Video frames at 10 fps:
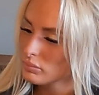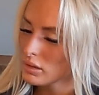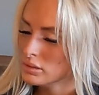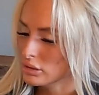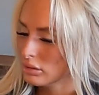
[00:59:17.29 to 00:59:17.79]

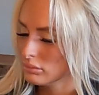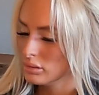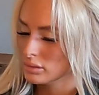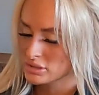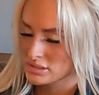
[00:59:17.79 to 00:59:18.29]
you know,
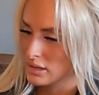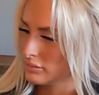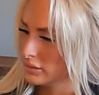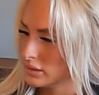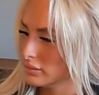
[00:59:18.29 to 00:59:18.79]
just have
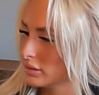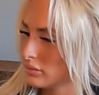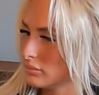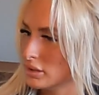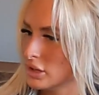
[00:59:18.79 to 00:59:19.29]
like a little
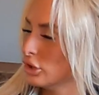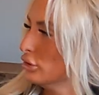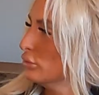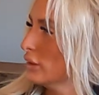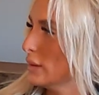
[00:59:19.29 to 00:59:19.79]

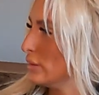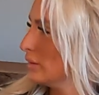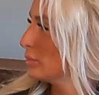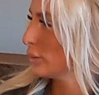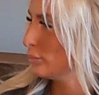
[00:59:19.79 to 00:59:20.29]
canoe that
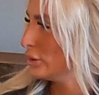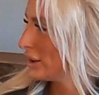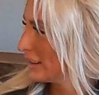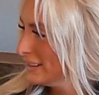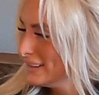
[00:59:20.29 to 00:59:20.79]
people are
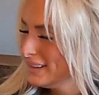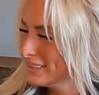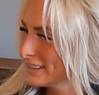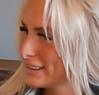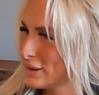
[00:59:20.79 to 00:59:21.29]
putting,
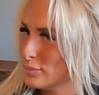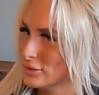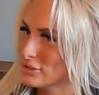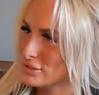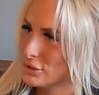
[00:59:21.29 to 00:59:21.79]
like a couple
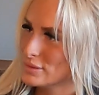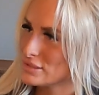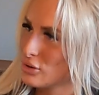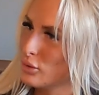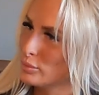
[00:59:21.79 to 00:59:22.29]
years ago we saw
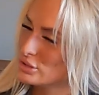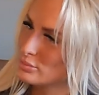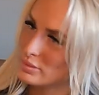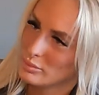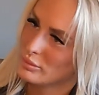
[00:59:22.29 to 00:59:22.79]
a whole bunch of
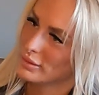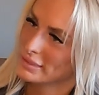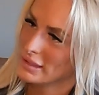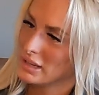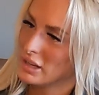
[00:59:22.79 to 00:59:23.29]
people with
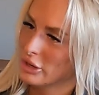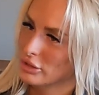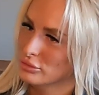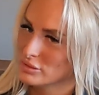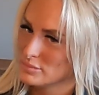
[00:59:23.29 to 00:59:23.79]
like
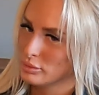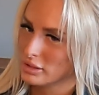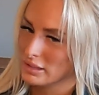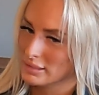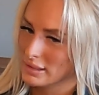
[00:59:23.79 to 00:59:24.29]
canoes
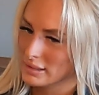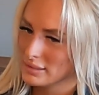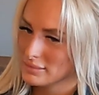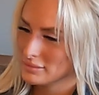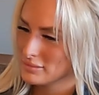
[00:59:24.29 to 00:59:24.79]
putting like
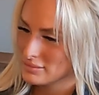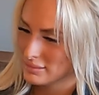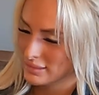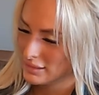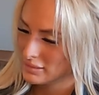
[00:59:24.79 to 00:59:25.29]

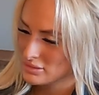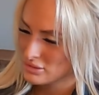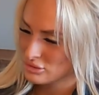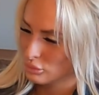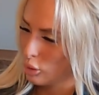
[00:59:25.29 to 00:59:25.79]

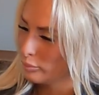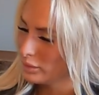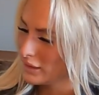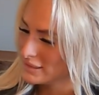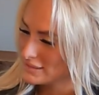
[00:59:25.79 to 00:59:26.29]
strobe
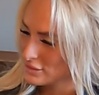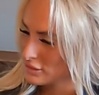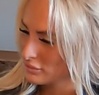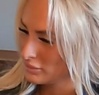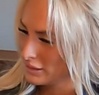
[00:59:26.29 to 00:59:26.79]
lights
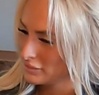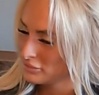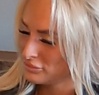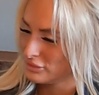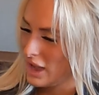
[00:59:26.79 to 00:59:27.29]
or like
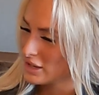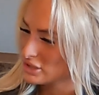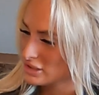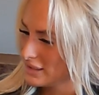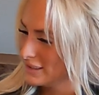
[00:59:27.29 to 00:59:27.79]

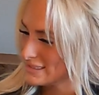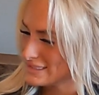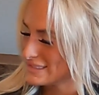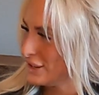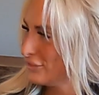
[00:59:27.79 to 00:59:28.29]
flashlights and
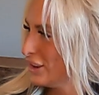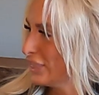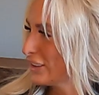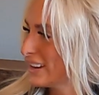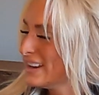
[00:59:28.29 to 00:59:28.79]
stuff on
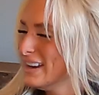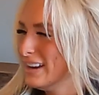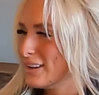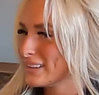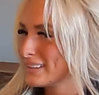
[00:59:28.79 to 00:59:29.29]
there. Yeah.
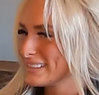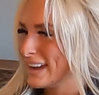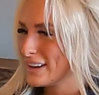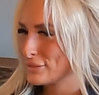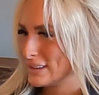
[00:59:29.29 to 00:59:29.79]
I'm like, I
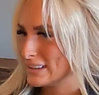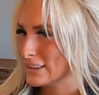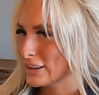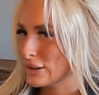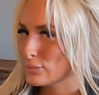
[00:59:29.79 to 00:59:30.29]
don't think
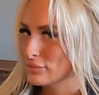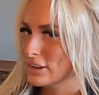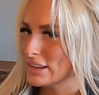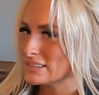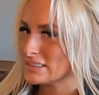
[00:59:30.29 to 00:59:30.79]
you're gonna be very
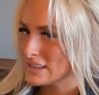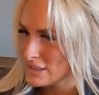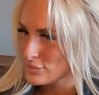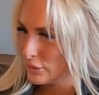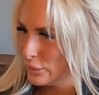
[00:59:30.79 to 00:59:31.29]

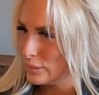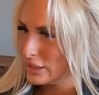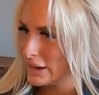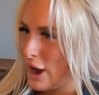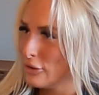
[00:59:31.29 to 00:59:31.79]
successful, but
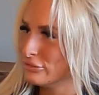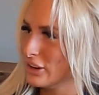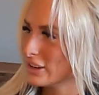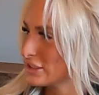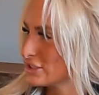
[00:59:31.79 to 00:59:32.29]
like how
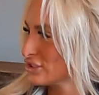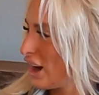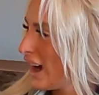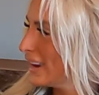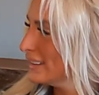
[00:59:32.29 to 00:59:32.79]
fun to
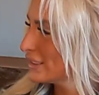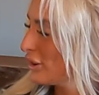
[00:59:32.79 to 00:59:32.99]
try. Yeah.